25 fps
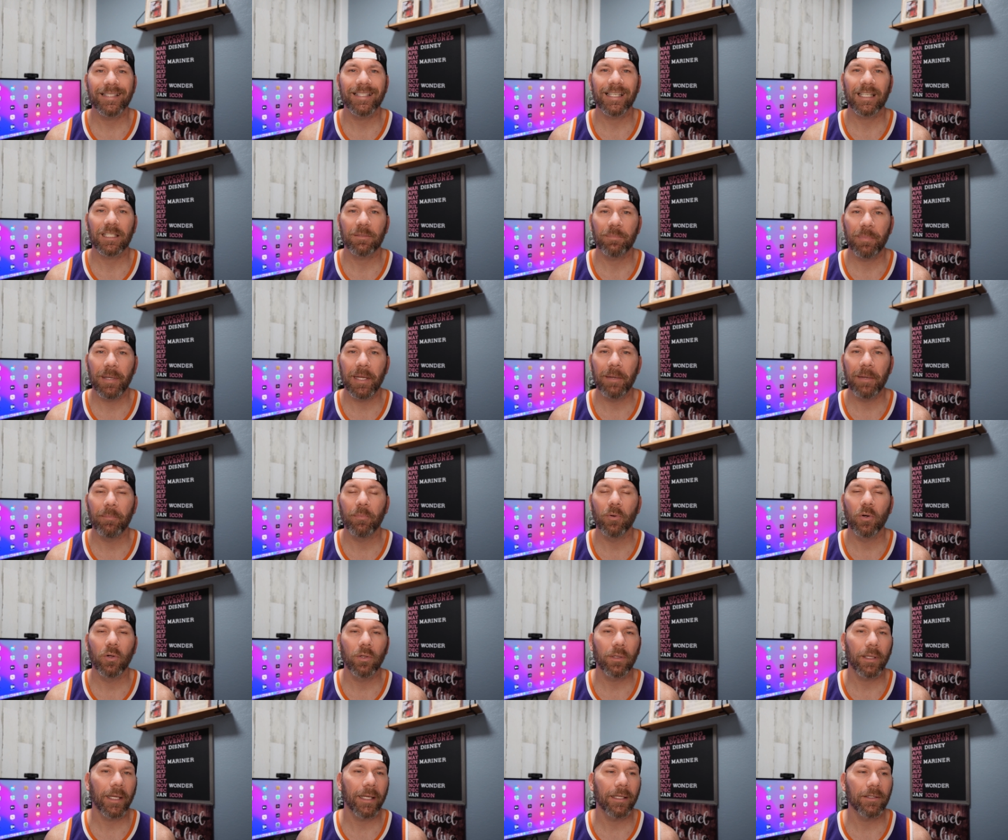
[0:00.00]
six
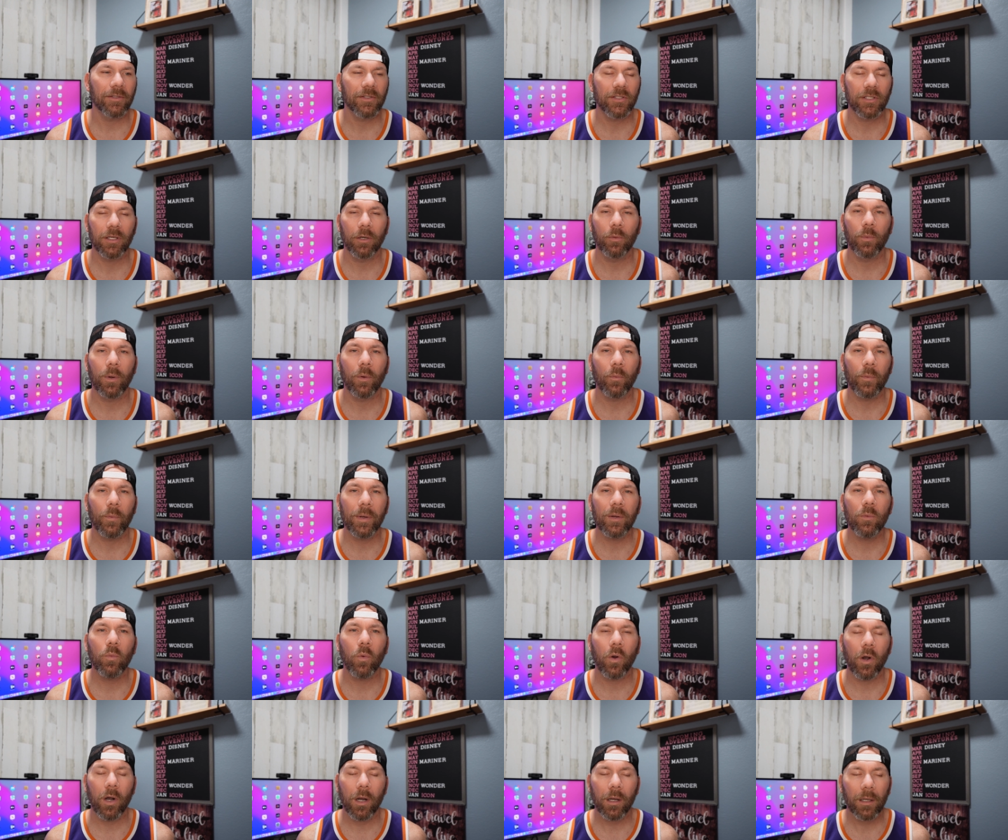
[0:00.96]
people, and so when we
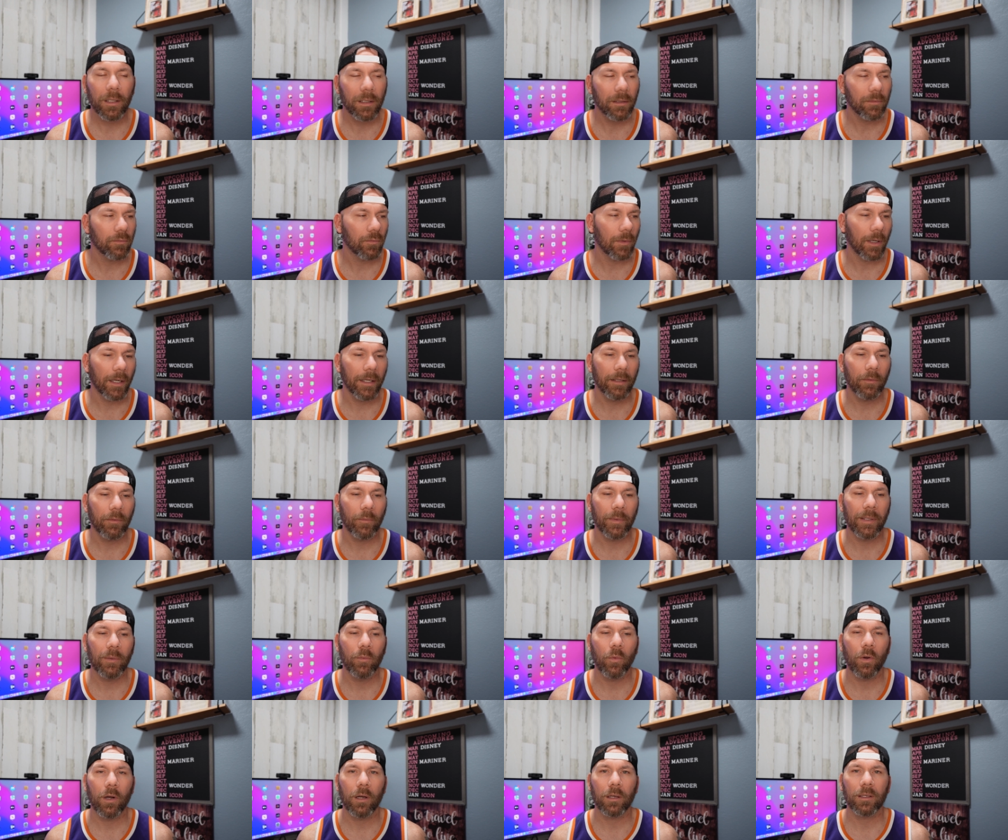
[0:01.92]
walk, right, we
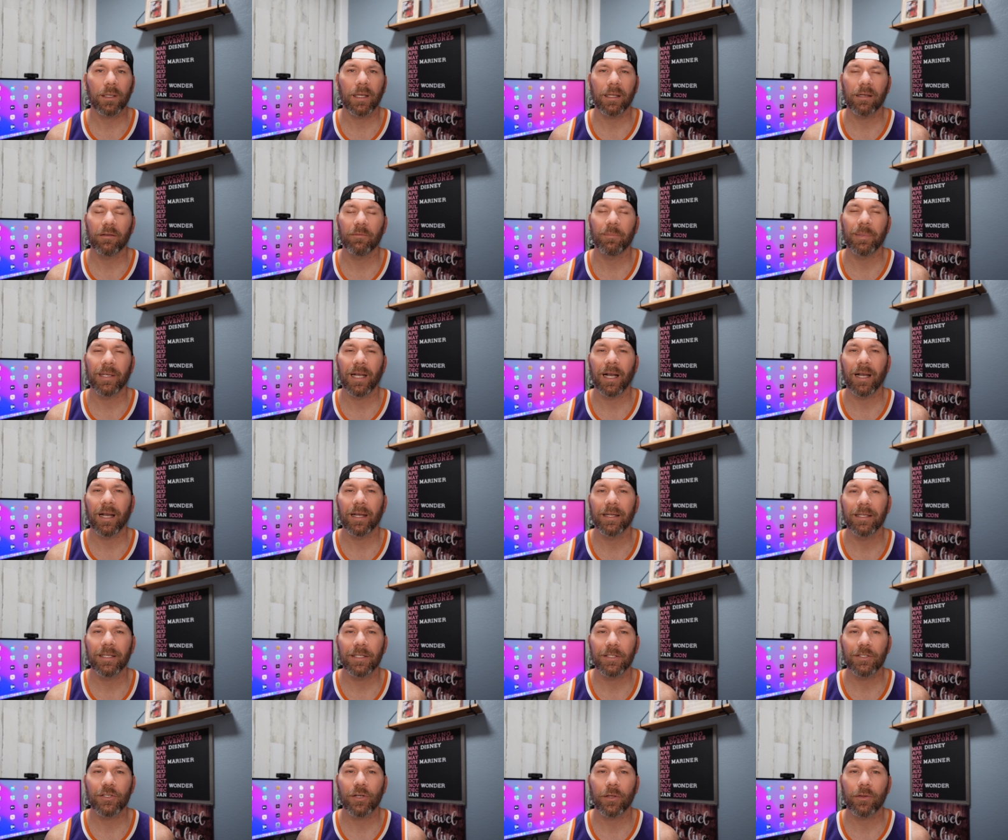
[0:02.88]
walk kind of
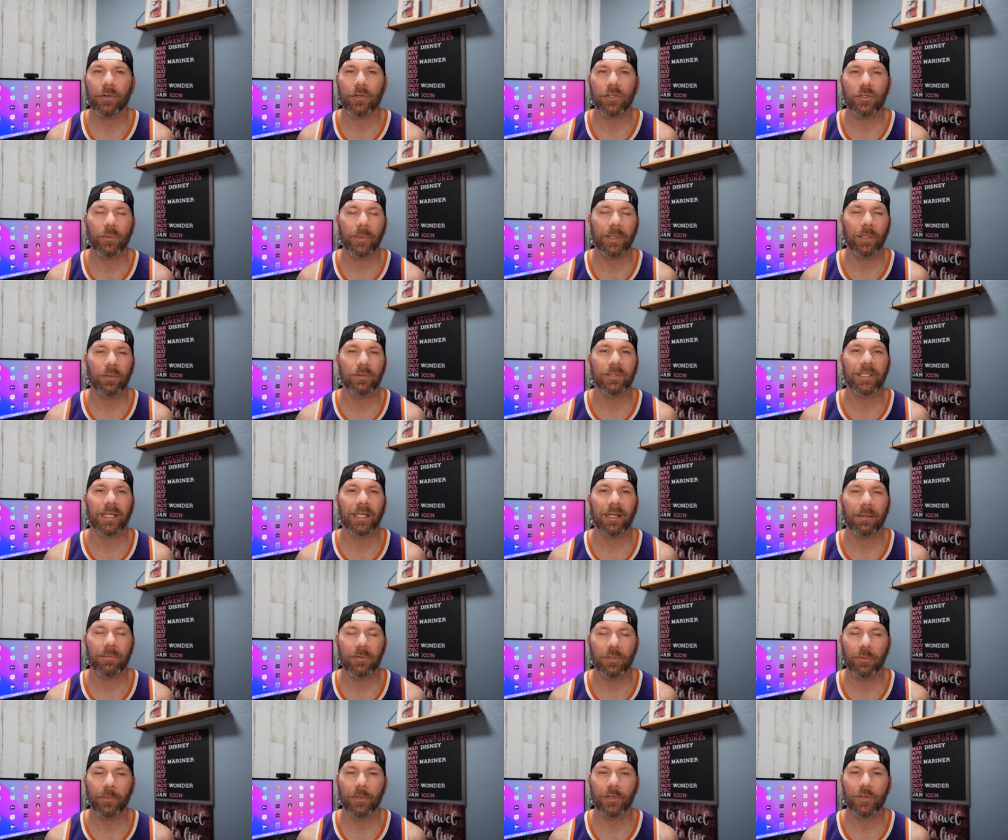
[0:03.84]
behind each other so we don't take
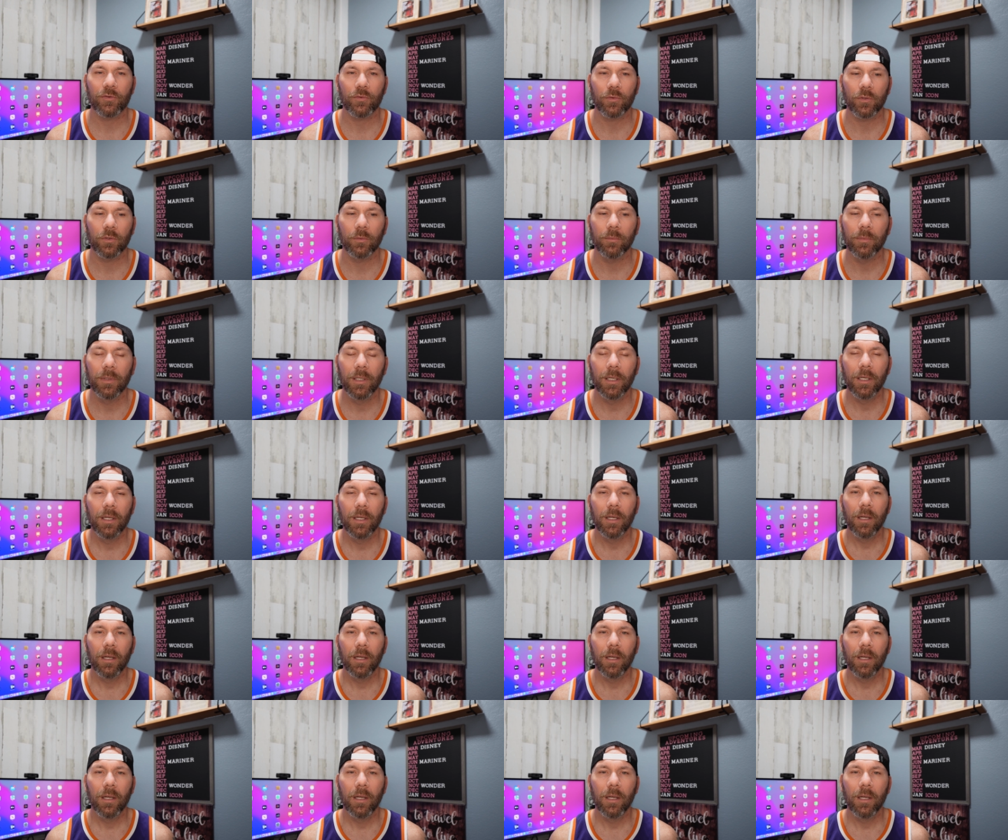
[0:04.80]
up too much room.